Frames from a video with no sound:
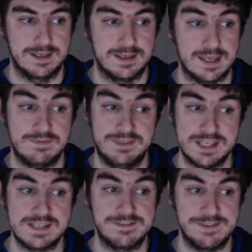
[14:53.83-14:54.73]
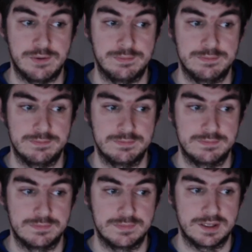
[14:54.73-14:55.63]
if this film
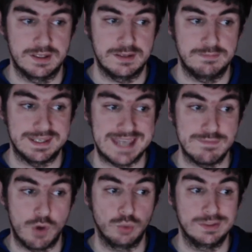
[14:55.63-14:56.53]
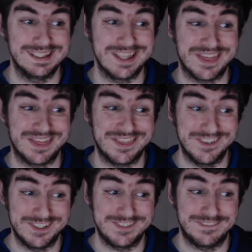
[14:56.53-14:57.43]
became only the
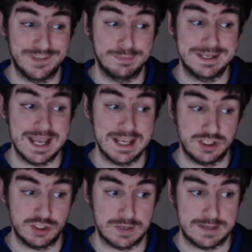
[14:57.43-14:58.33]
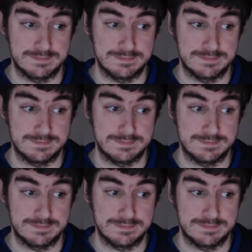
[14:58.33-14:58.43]
third film in history